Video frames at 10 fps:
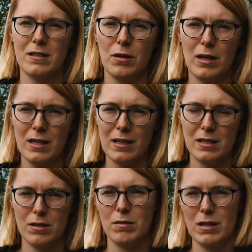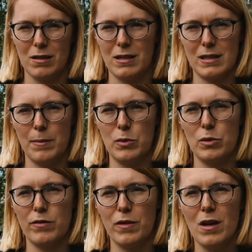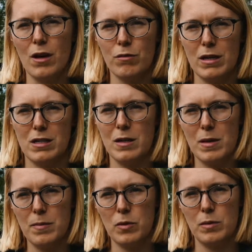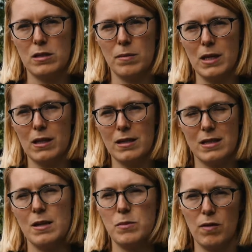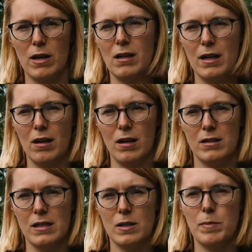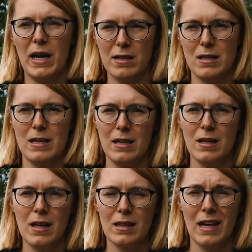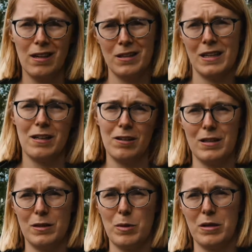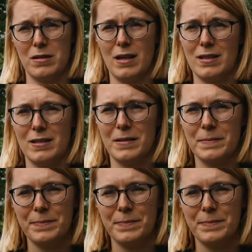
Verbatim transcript: So I think it's a really good example of reaching people with something that seems very light-hearted, but actually they're learning a lot in the process.